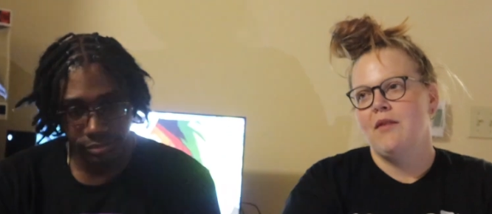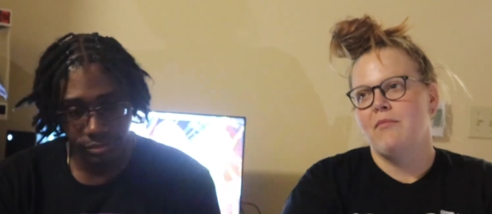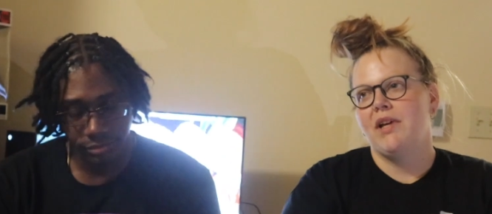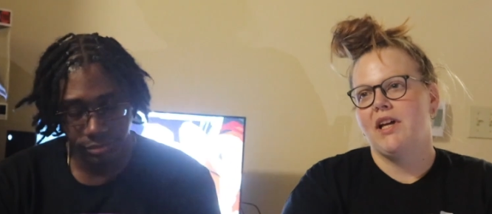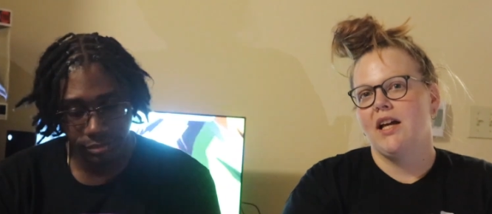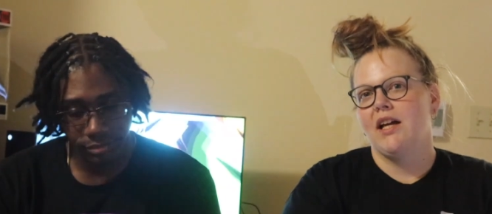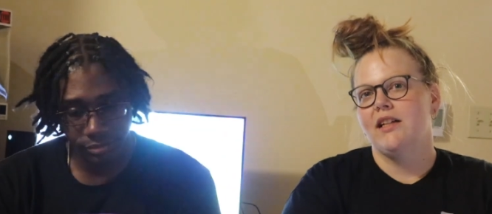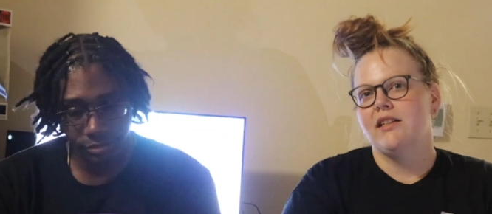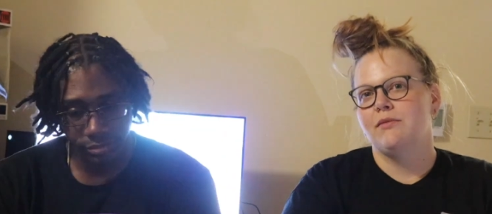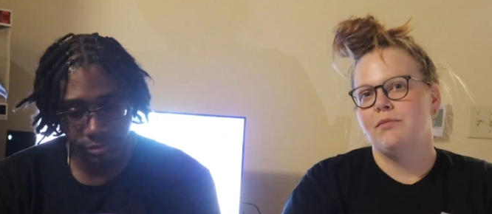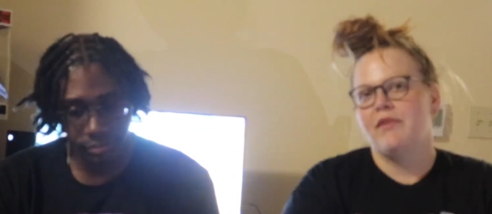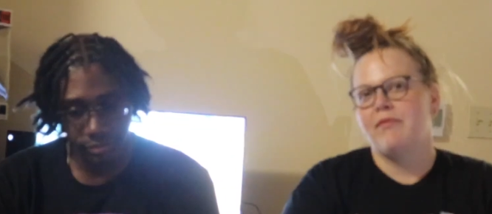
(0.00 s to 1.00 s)

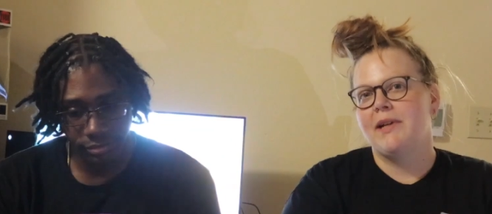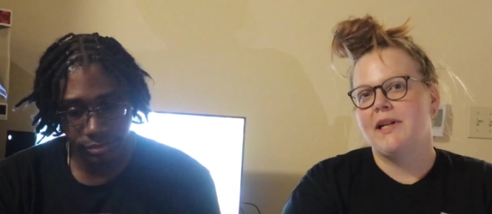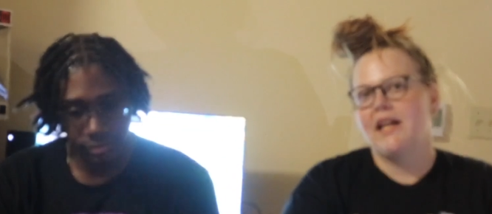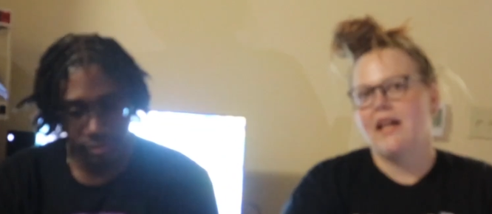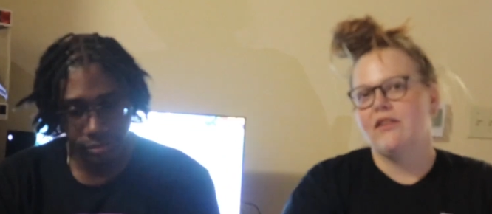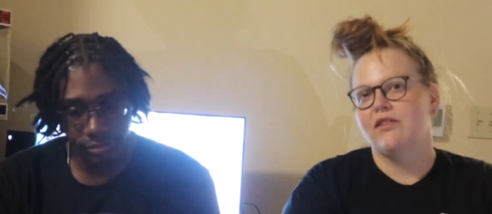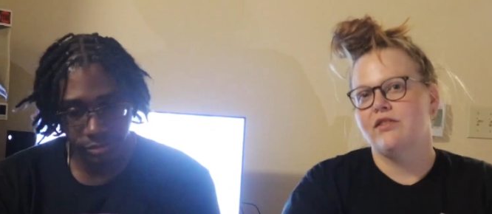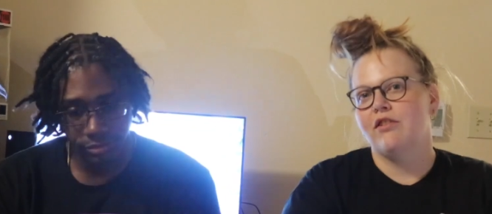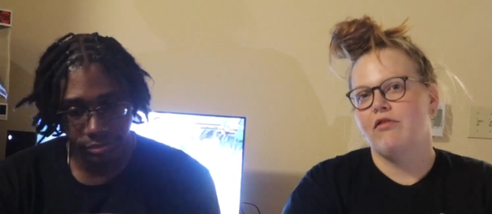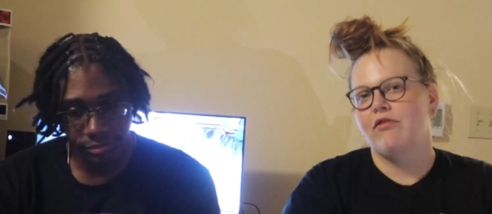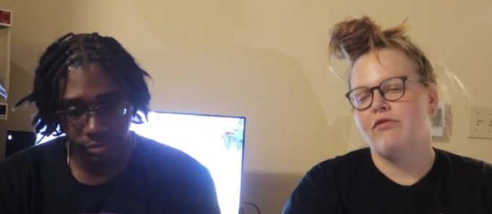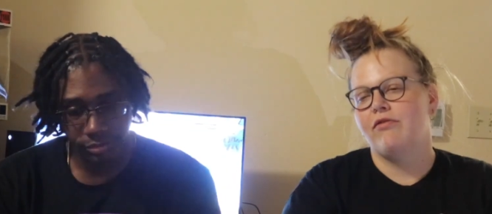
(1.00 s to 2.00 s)
Speaker 1: because we've been together
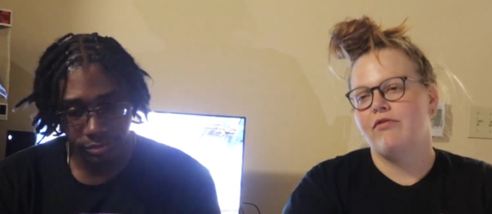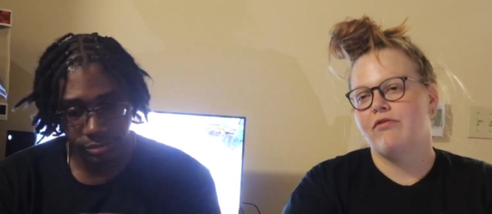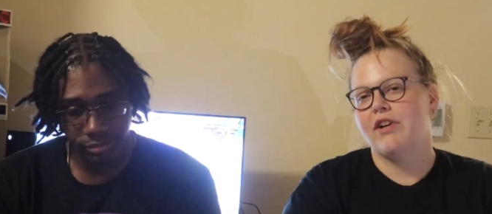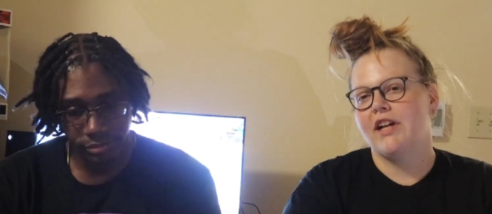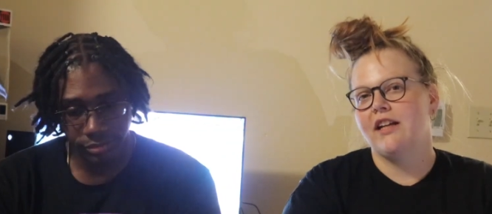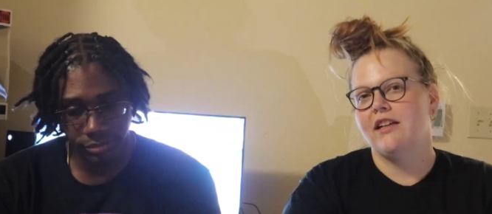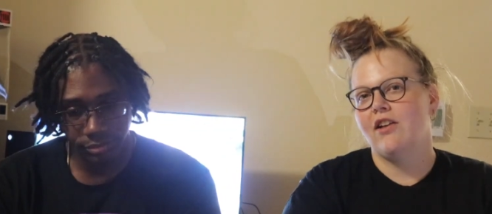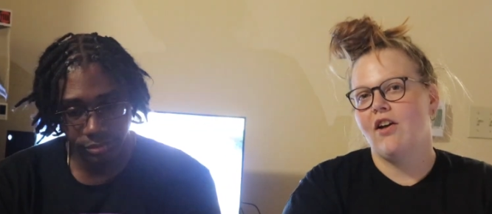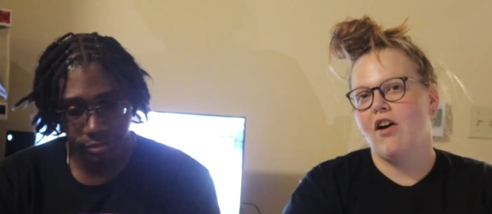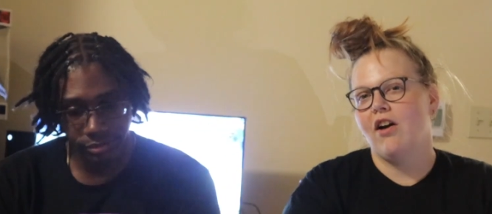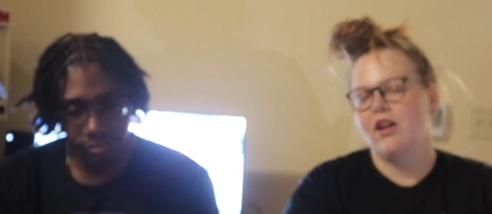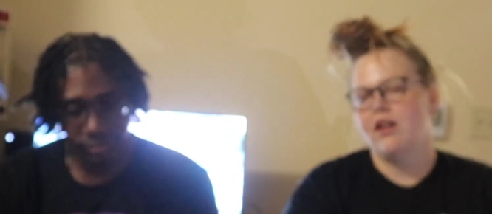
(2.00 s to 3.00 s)
so freaking
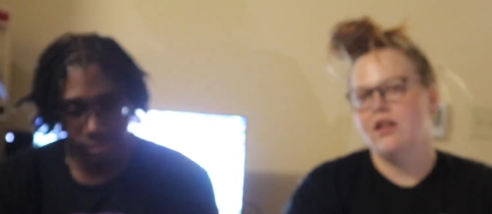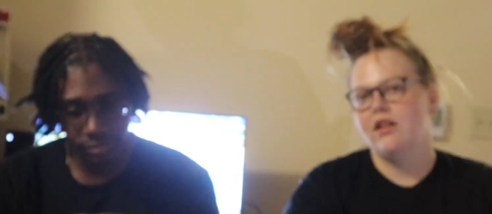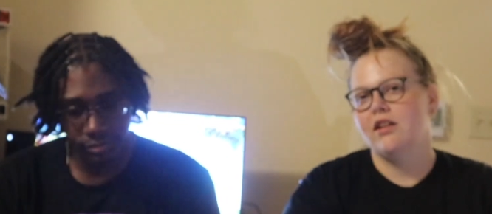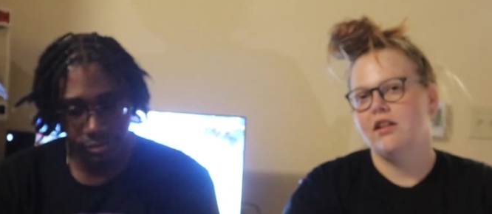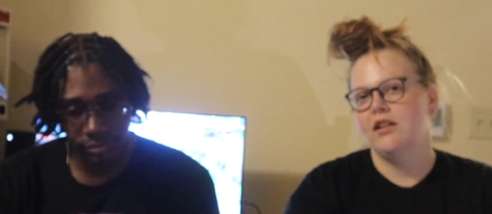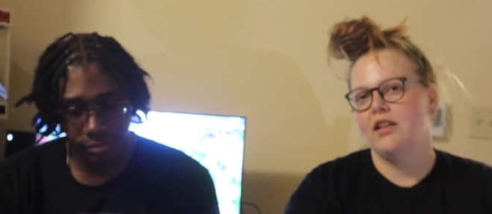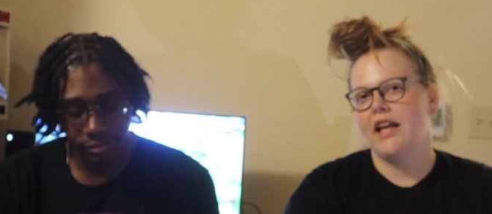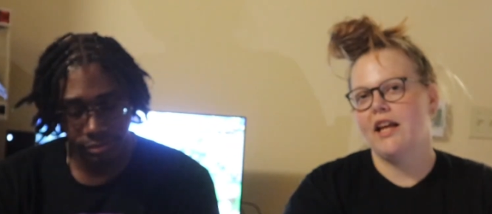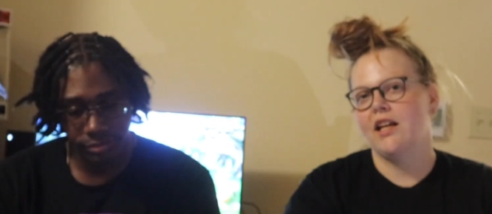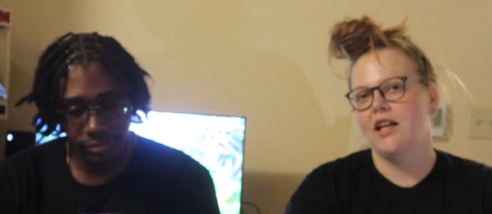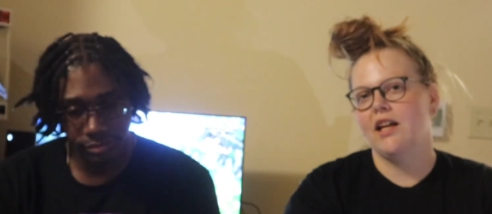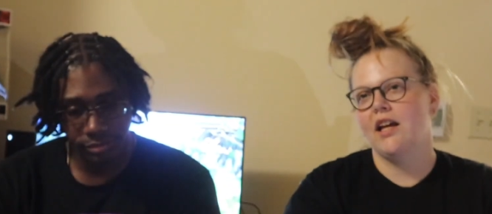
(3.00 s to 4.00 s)
long.
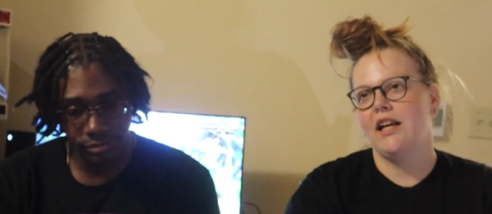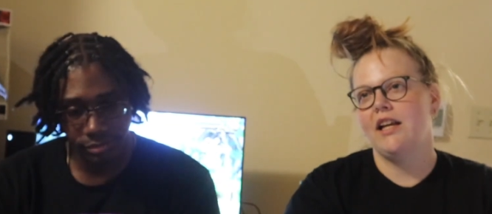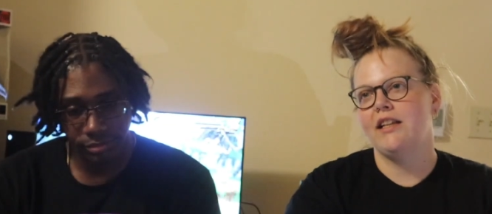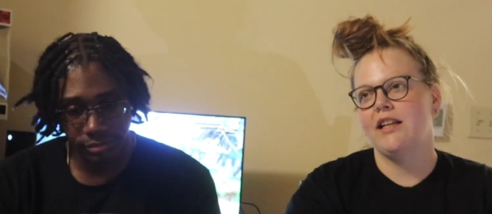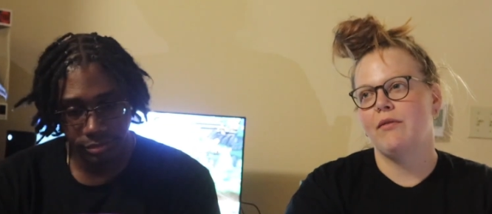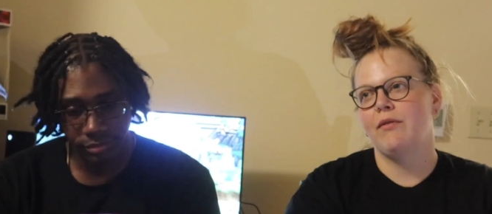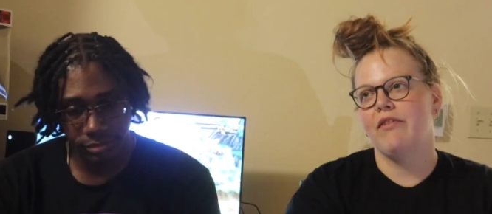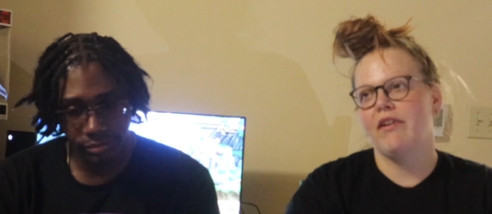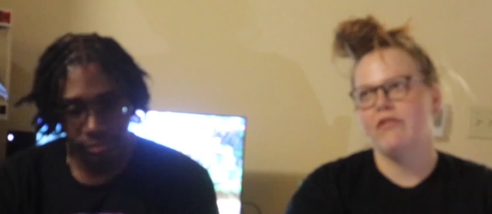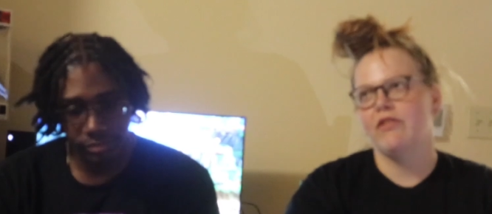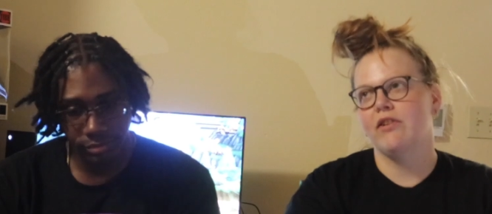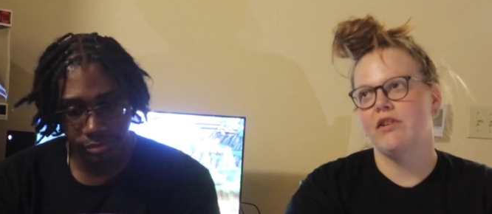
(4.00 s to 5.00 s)
Like anything we've
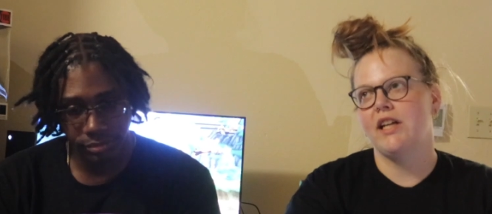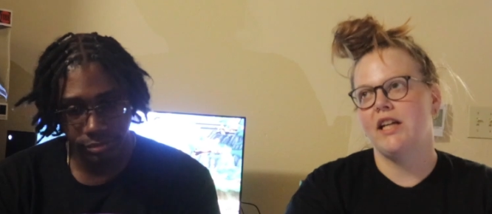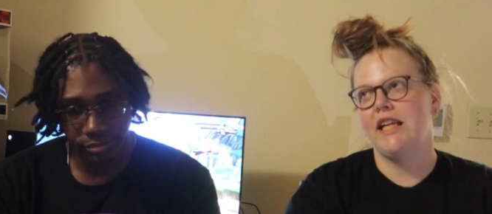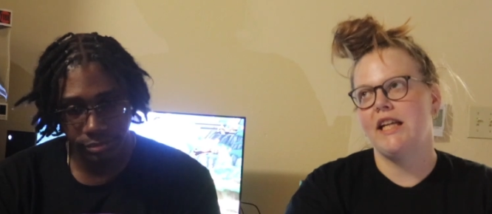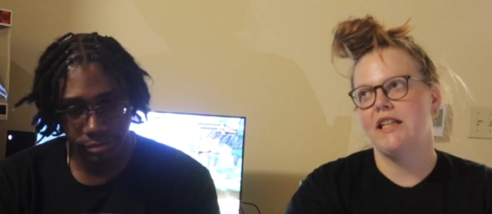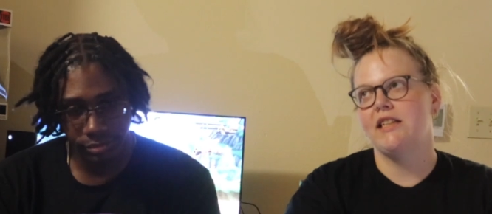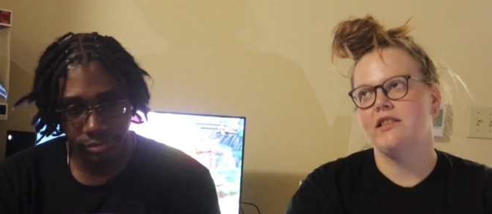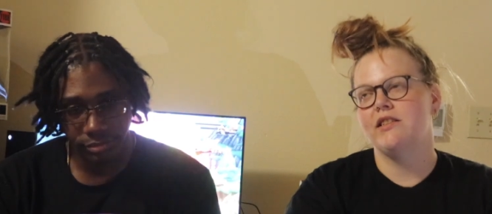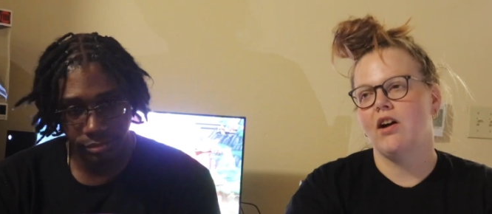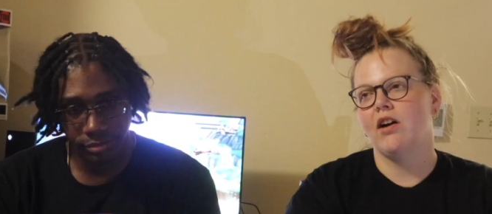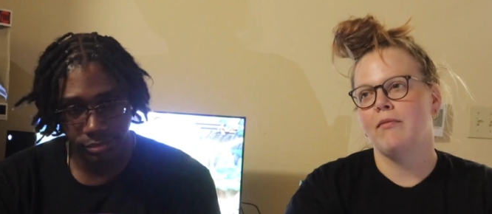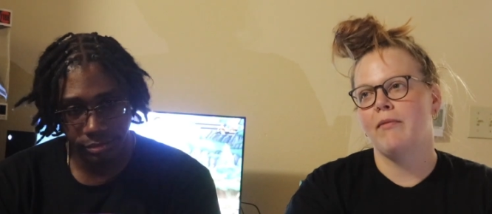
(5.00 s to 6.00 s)
ever needed to
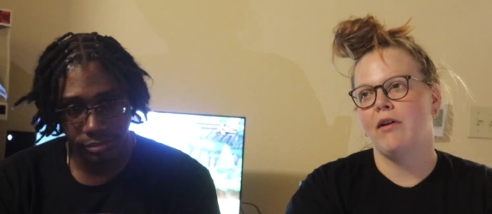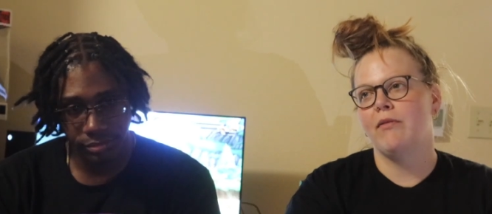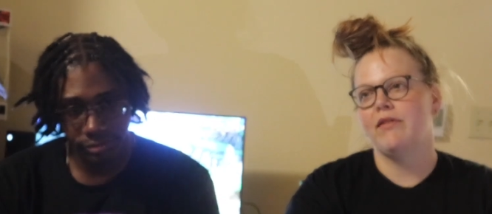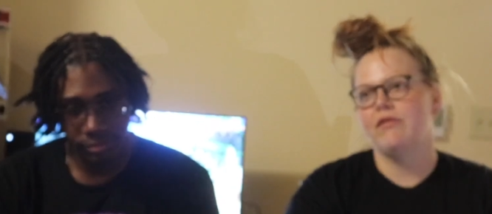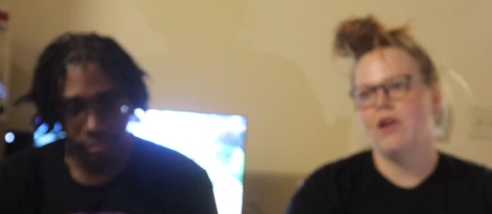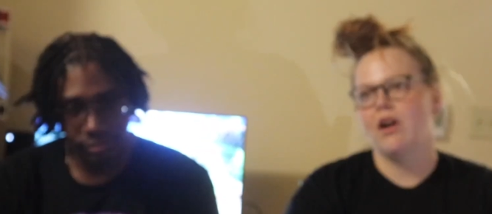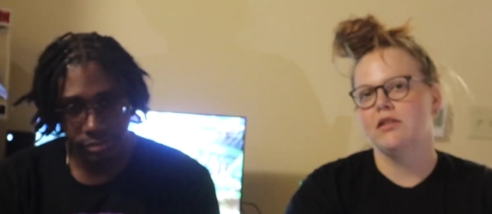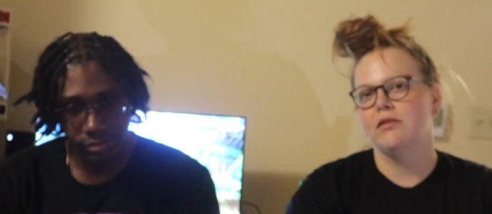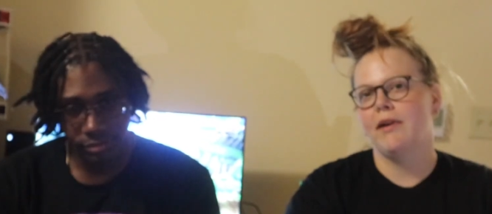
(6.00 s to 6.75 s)
talk about, we've talked